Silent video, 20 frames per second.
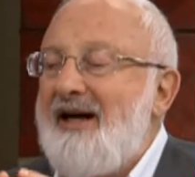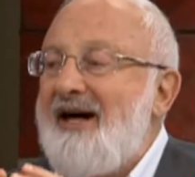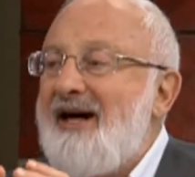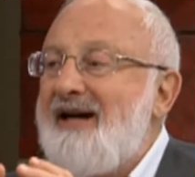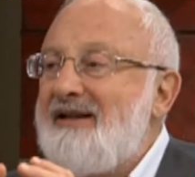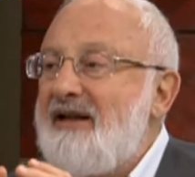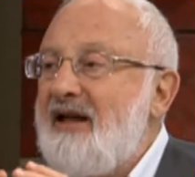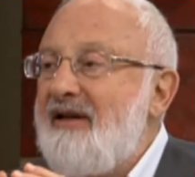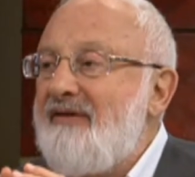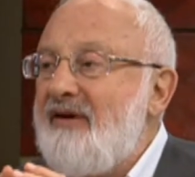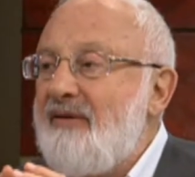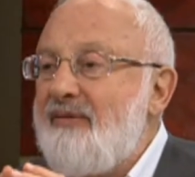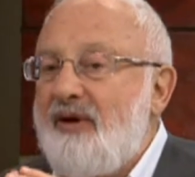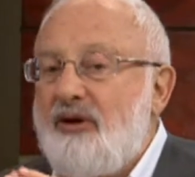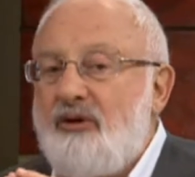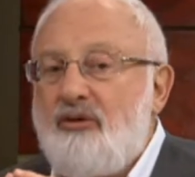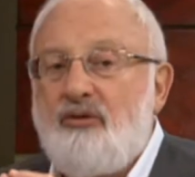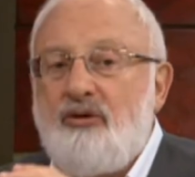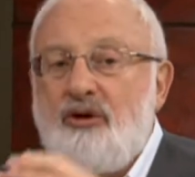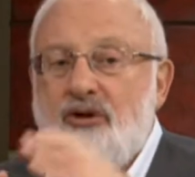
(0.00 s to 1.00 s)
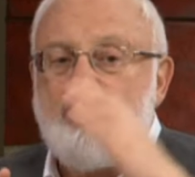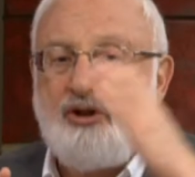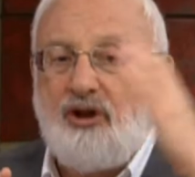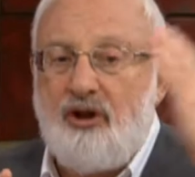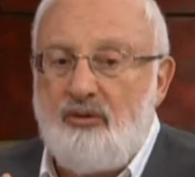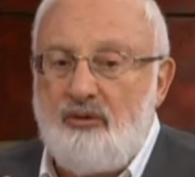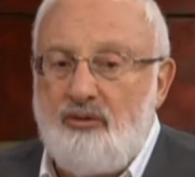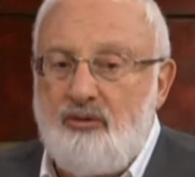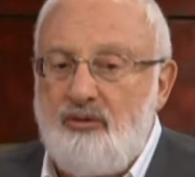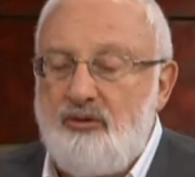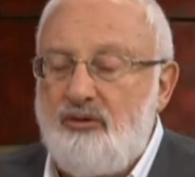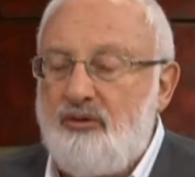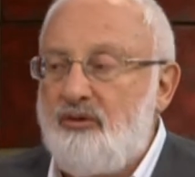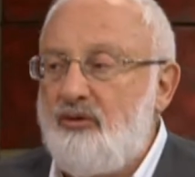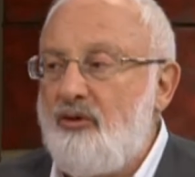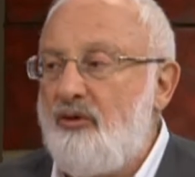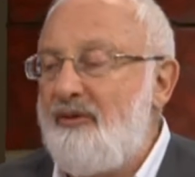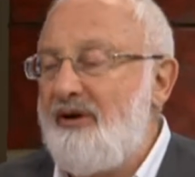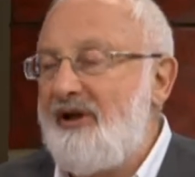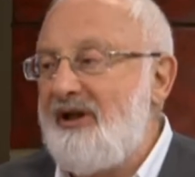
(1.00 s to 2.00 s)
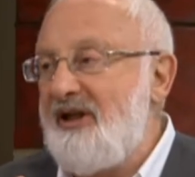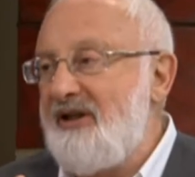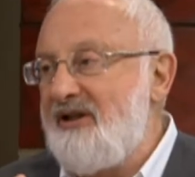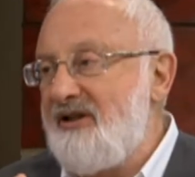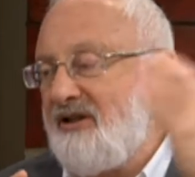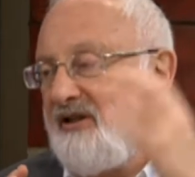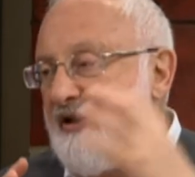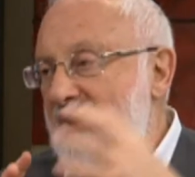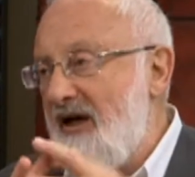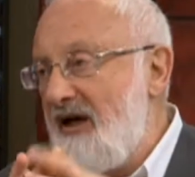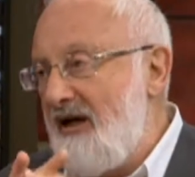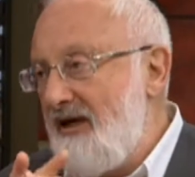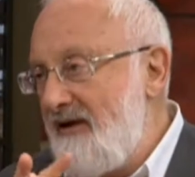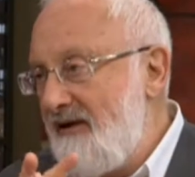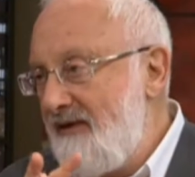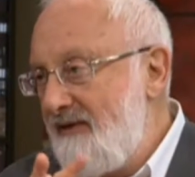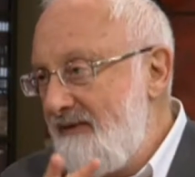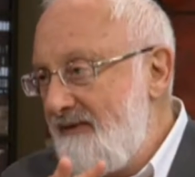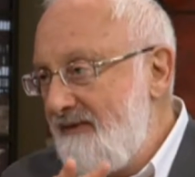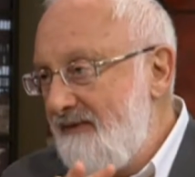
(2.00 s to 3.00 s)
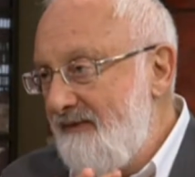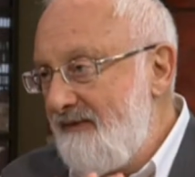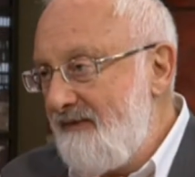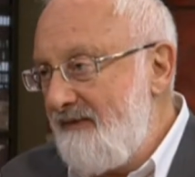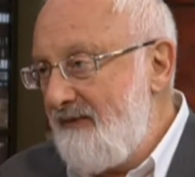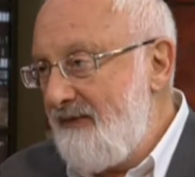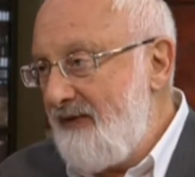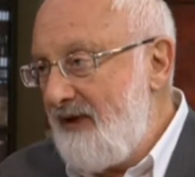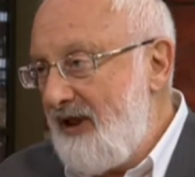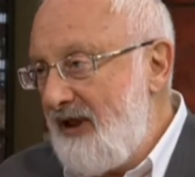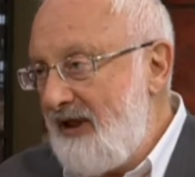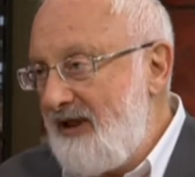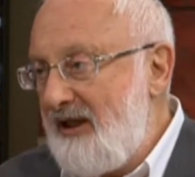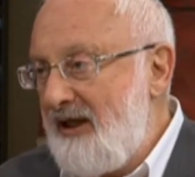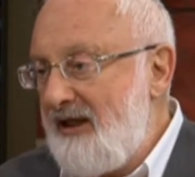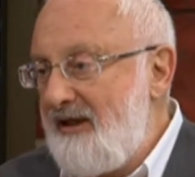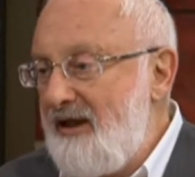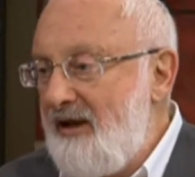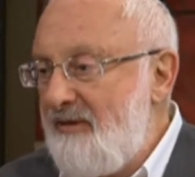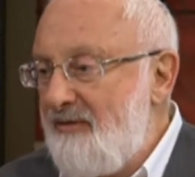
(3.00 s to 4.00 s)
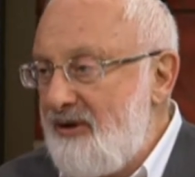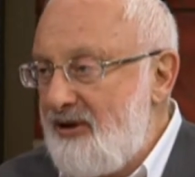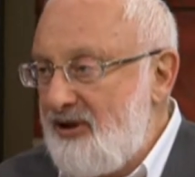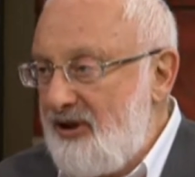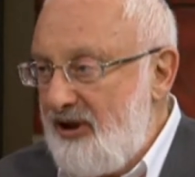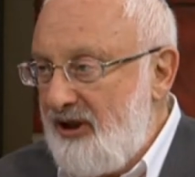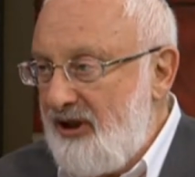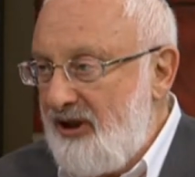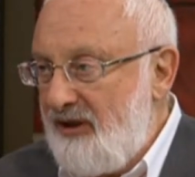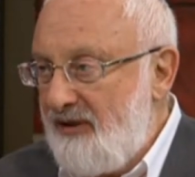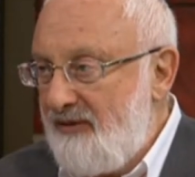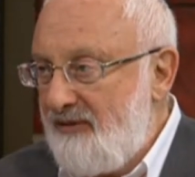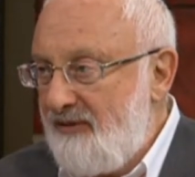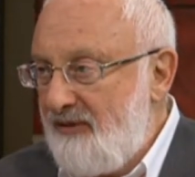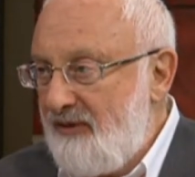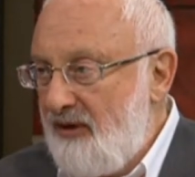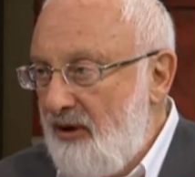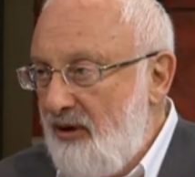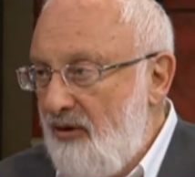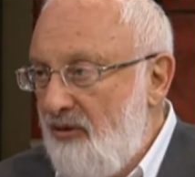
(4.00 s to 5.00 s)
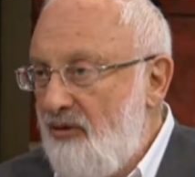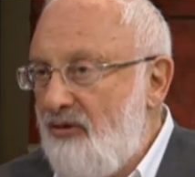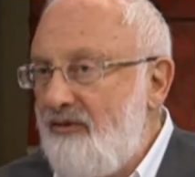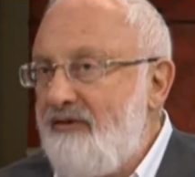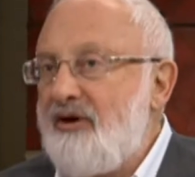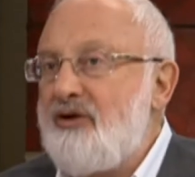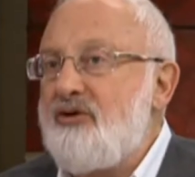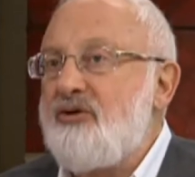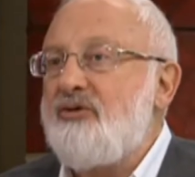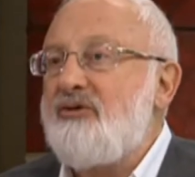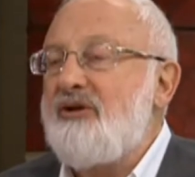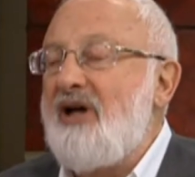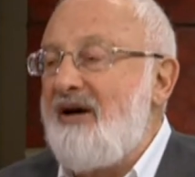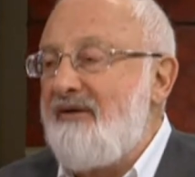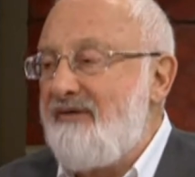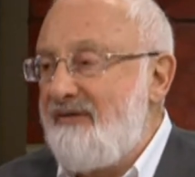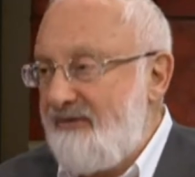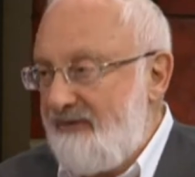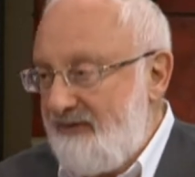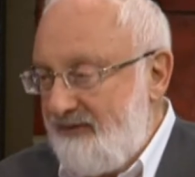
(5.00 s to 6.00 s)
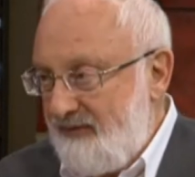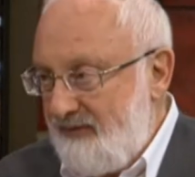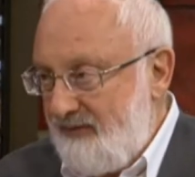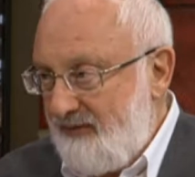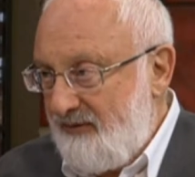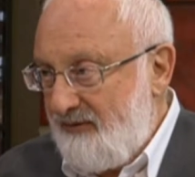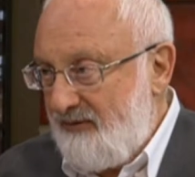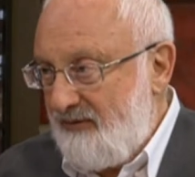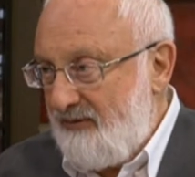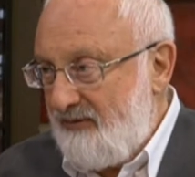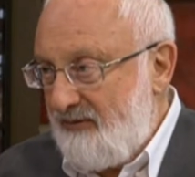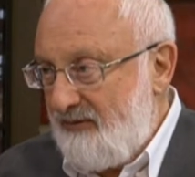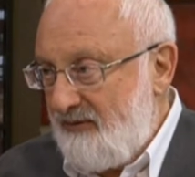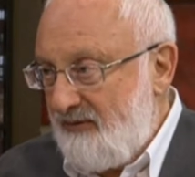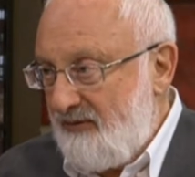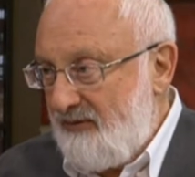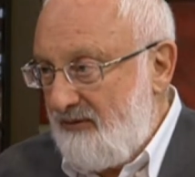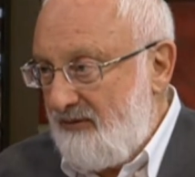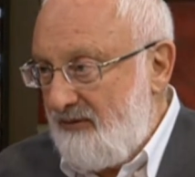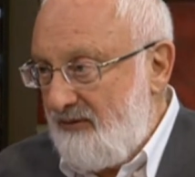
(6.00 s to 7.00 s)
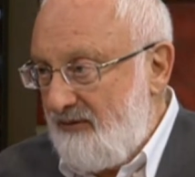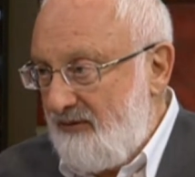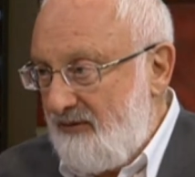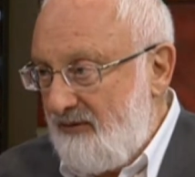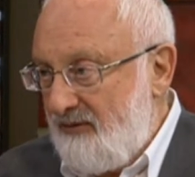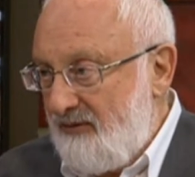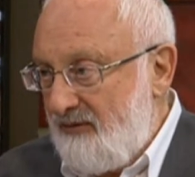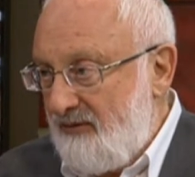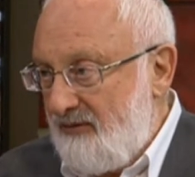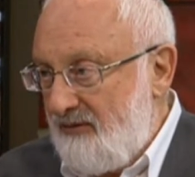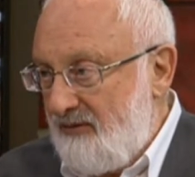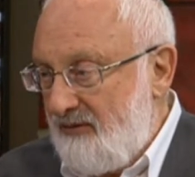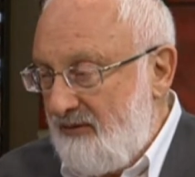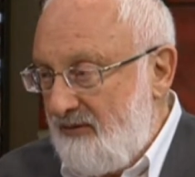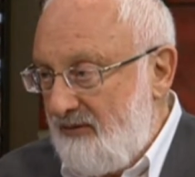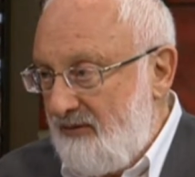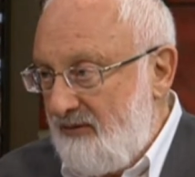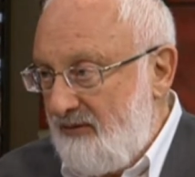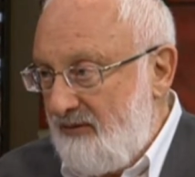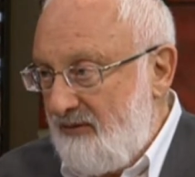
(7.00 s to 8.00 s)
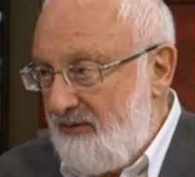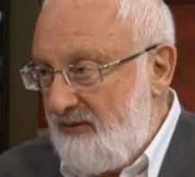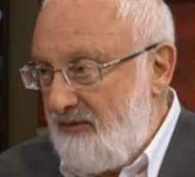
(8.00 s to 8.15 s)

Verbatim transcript: some connection, some love, support, you're already certain that he is by your side, the second person. He's already a partner.